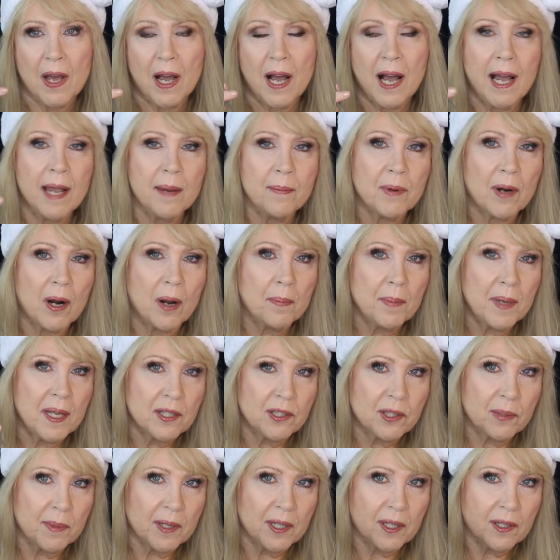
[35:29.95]
eyebrow
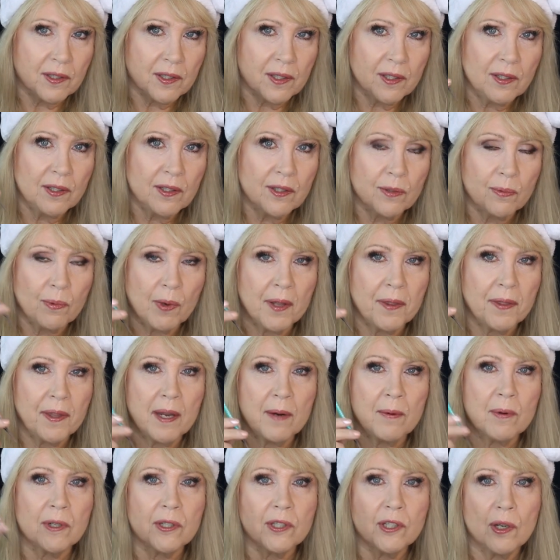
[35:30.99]
pencil because this is what they
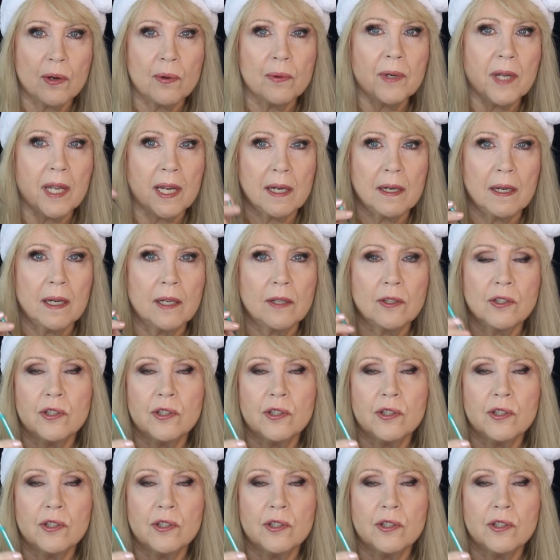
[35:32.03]
were donating